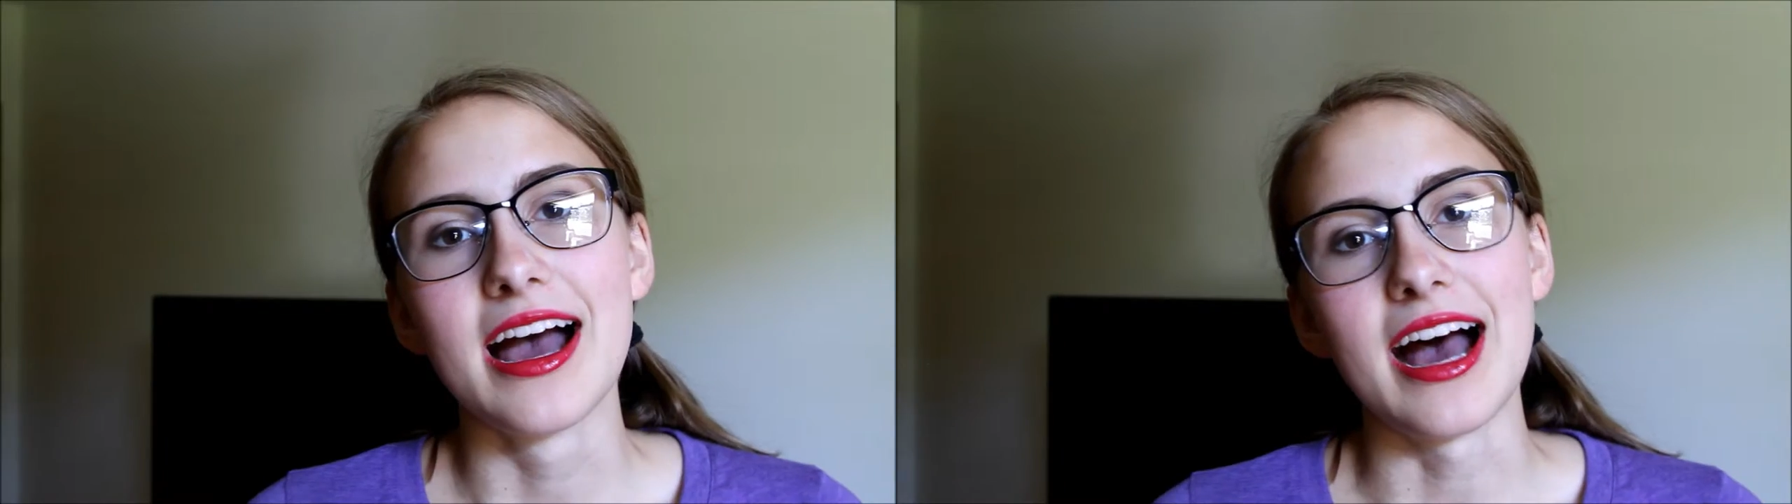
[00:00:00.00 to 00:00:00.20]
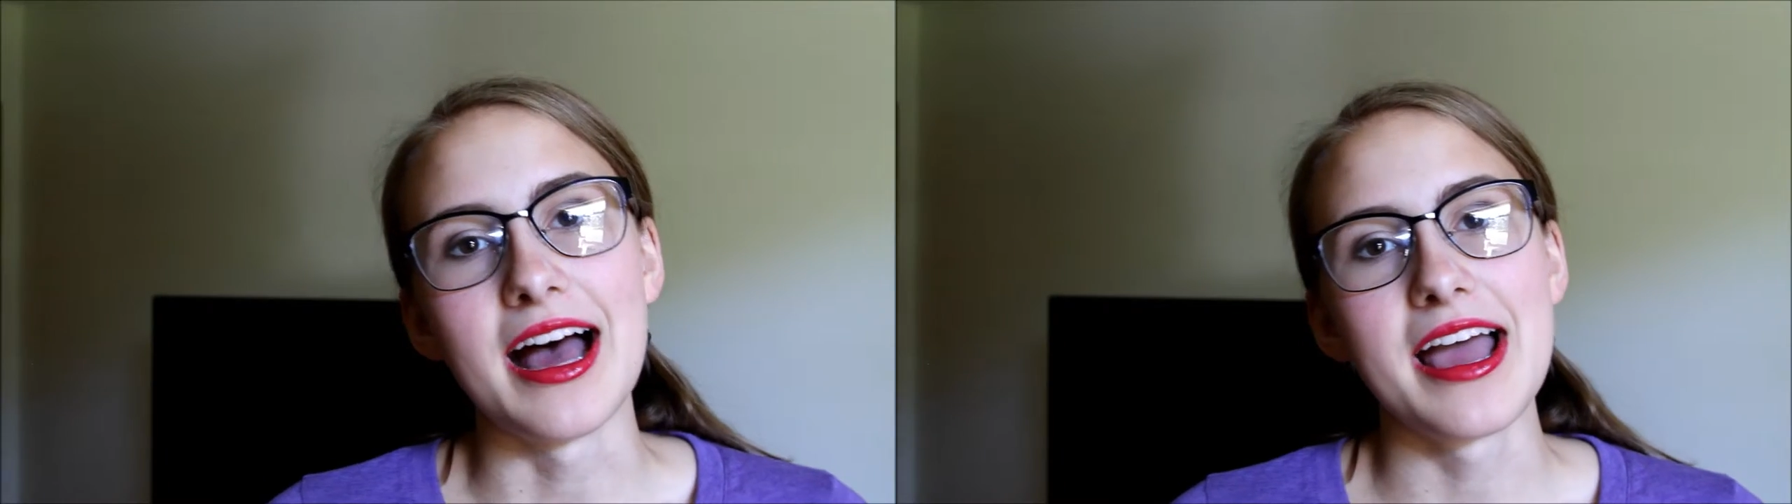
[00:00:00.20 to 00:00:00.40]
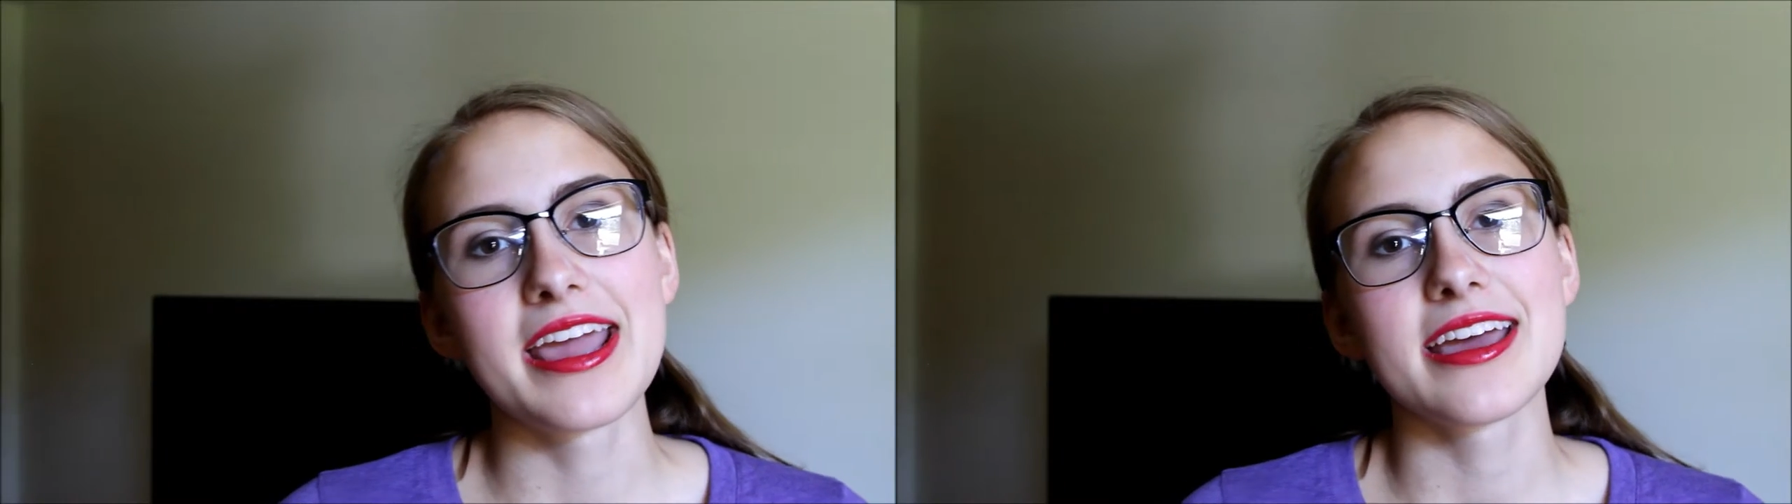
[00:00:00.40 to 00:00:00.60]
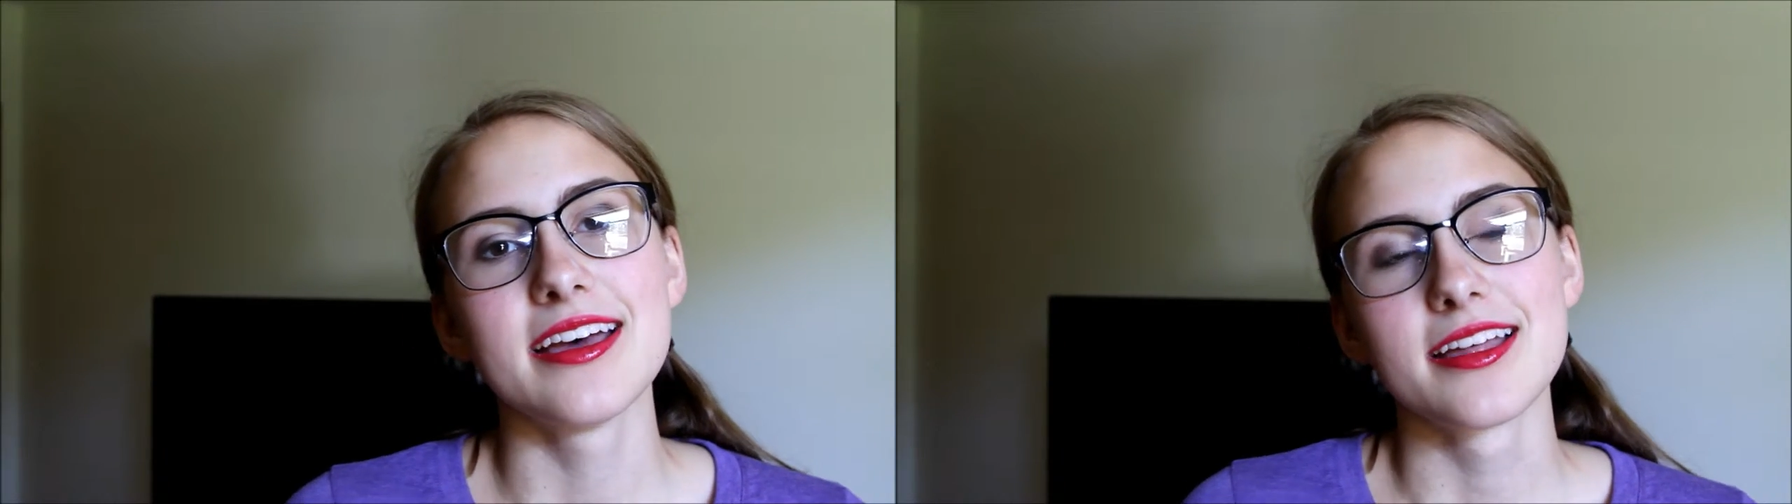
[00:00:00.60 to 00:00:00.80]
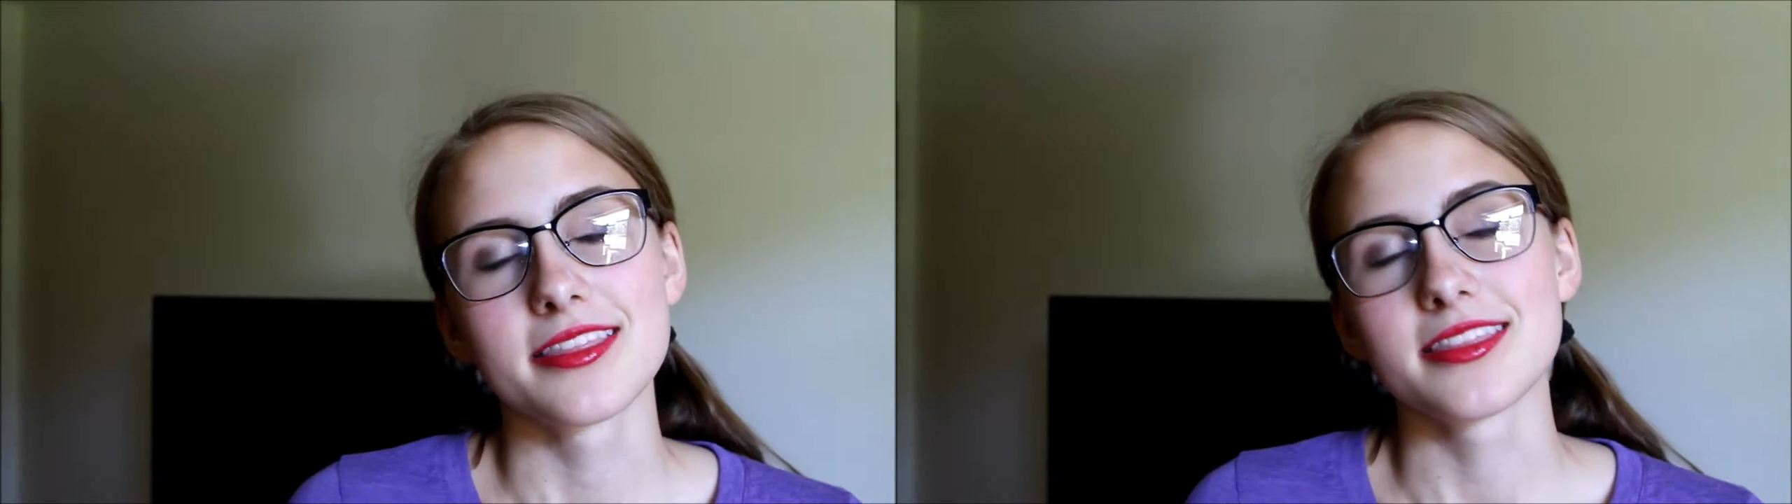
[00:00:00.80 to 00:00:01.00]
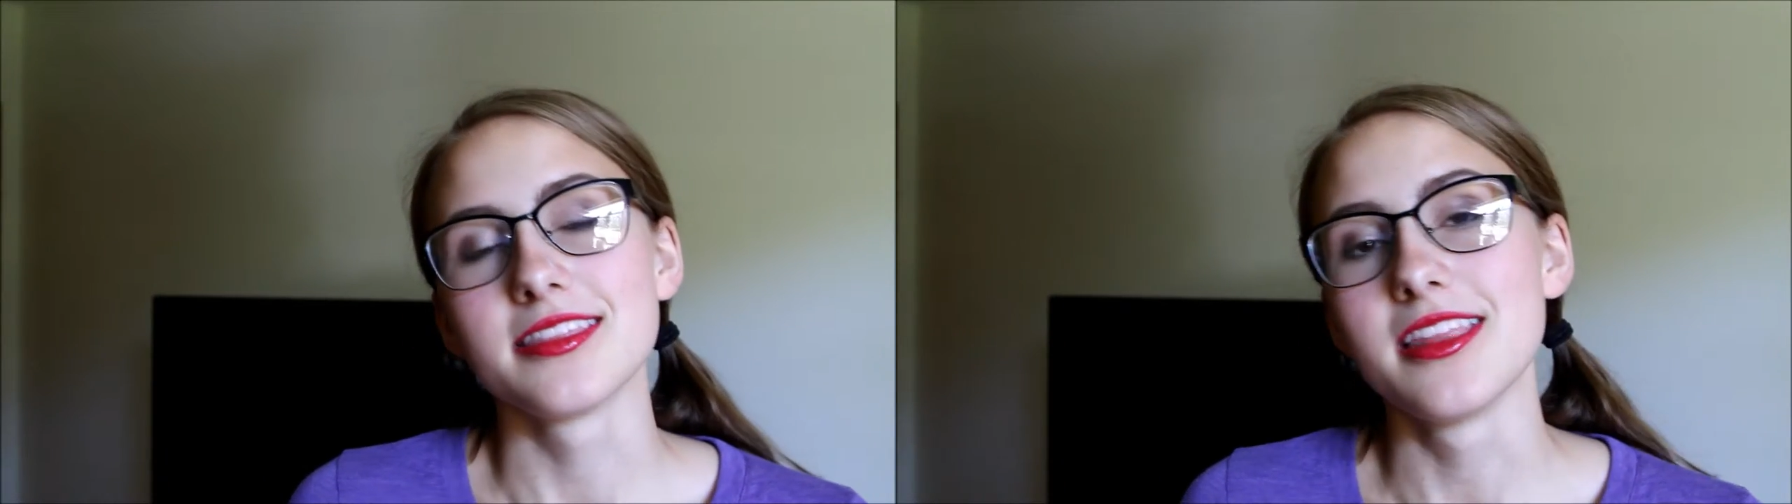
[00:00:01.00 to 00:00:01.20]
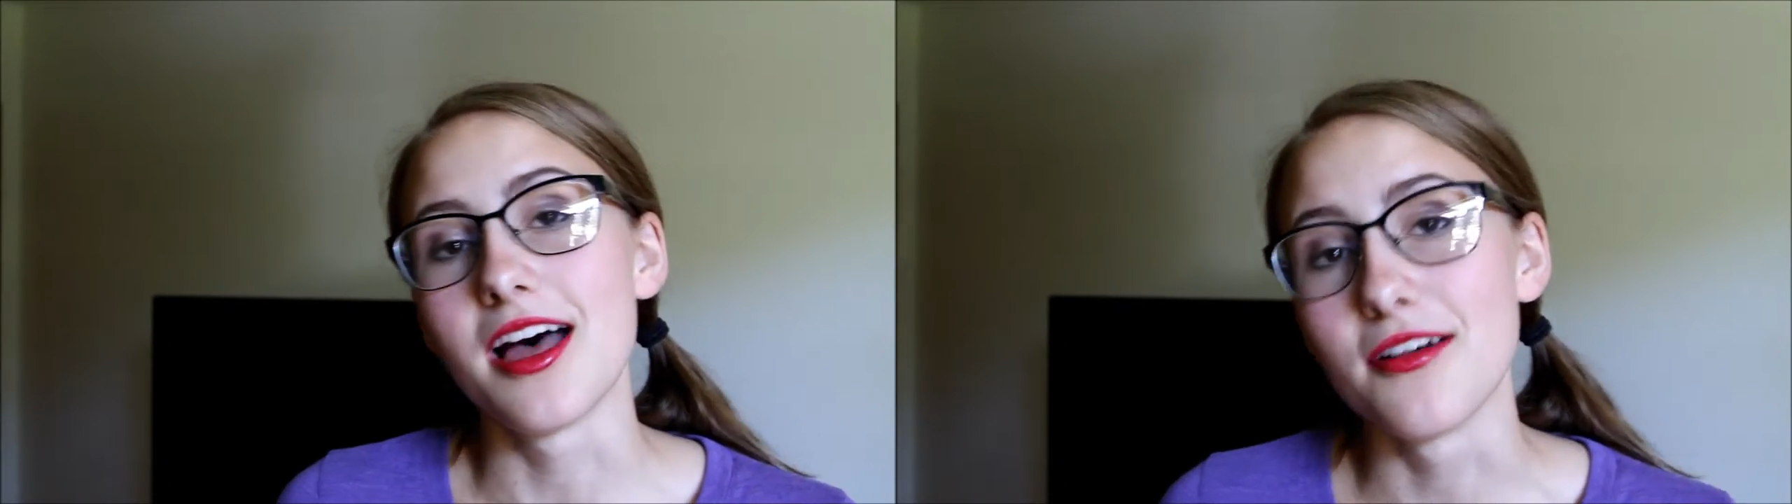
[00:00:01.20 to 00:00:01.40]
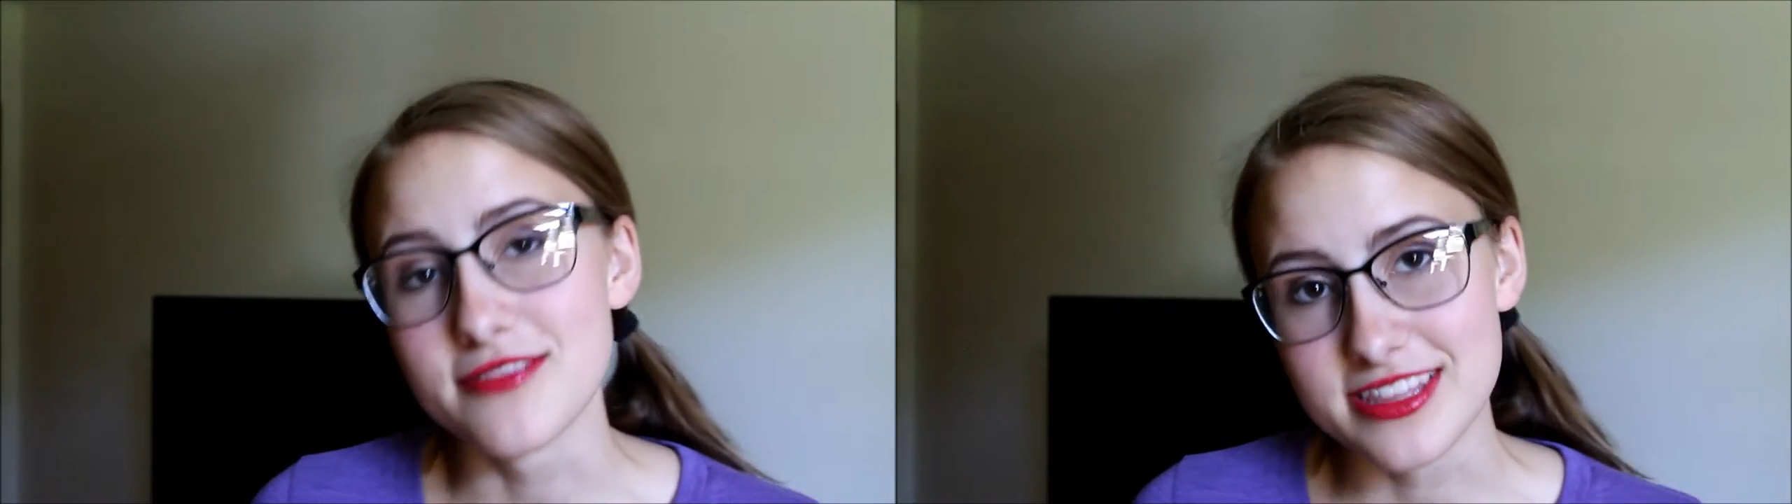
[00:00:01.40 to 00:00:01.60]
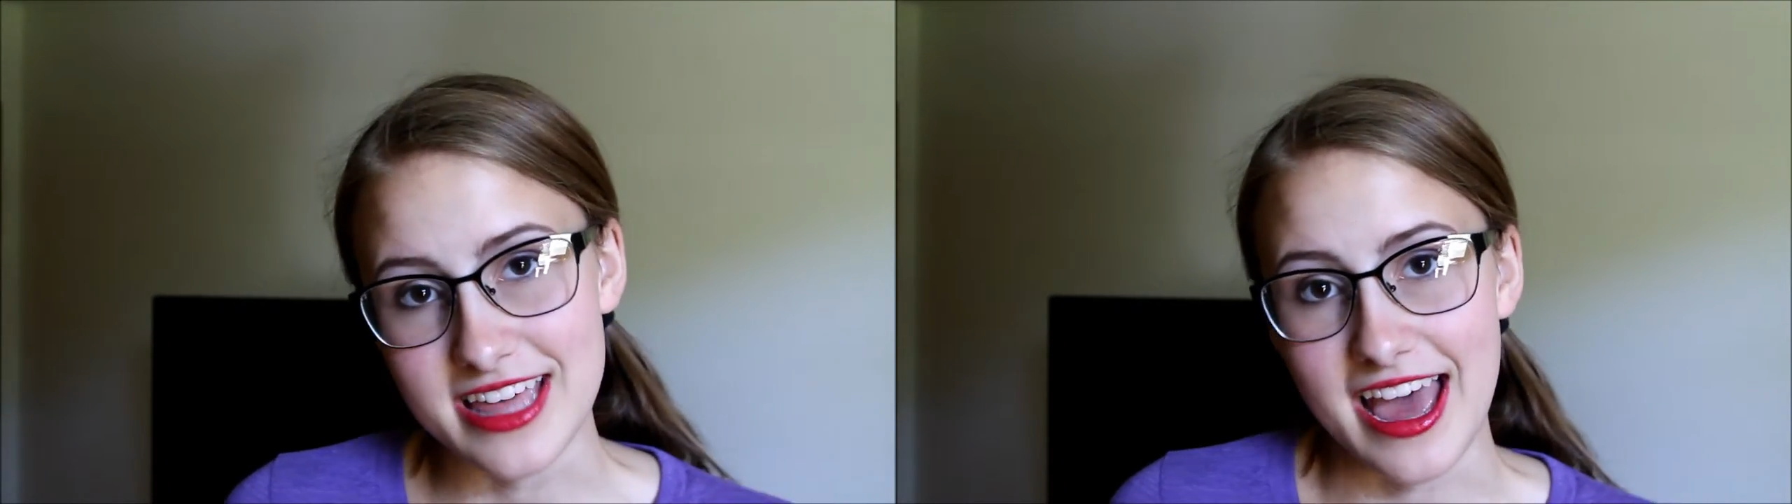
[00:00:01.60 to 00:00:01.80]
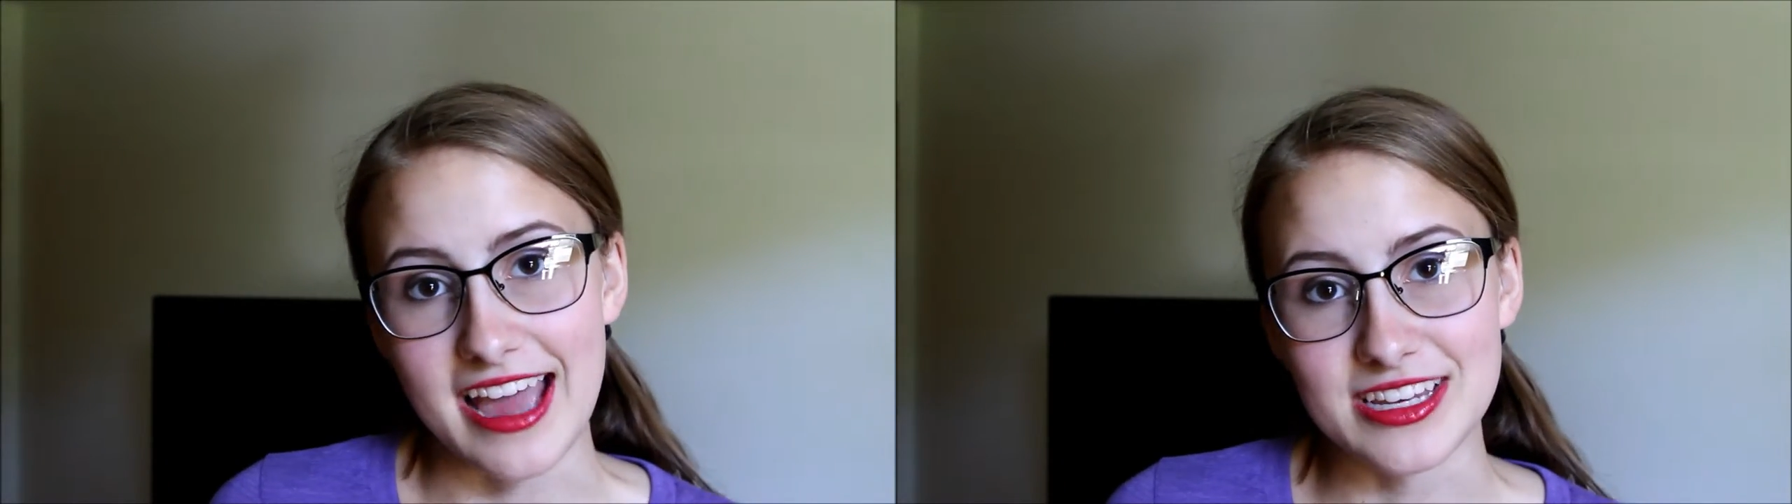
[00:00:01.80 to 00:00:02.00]
I loved
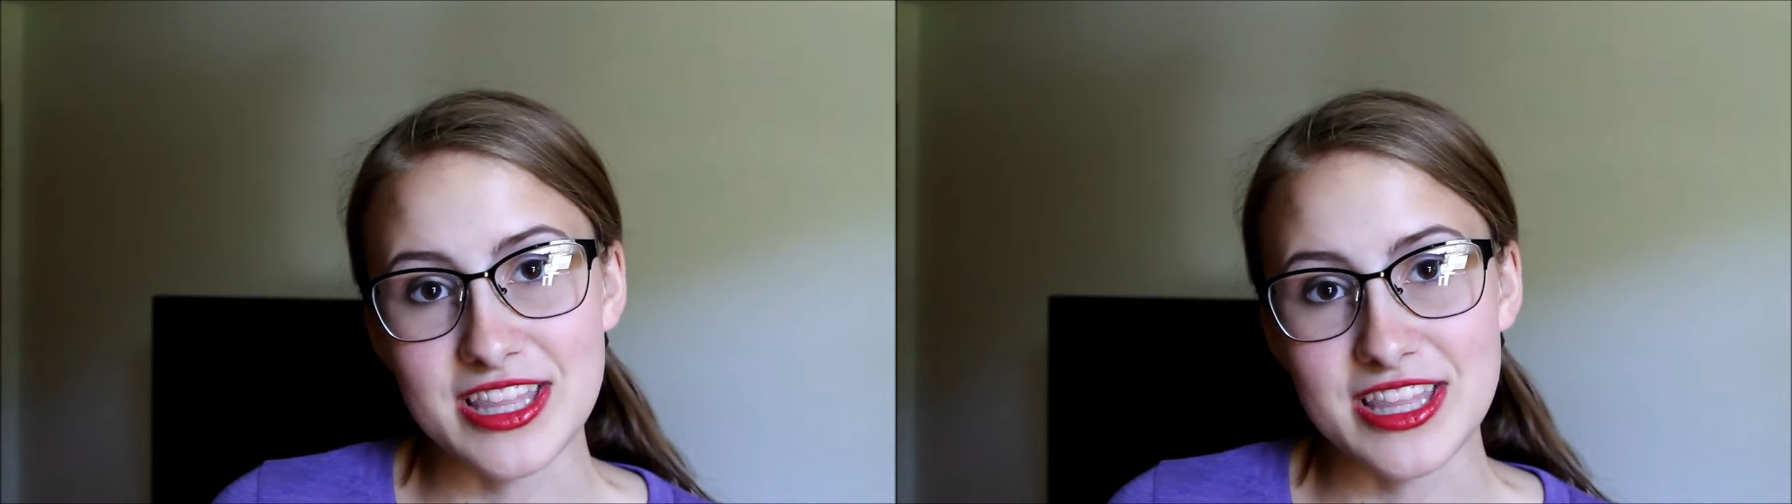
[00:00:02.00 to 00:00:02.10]
that.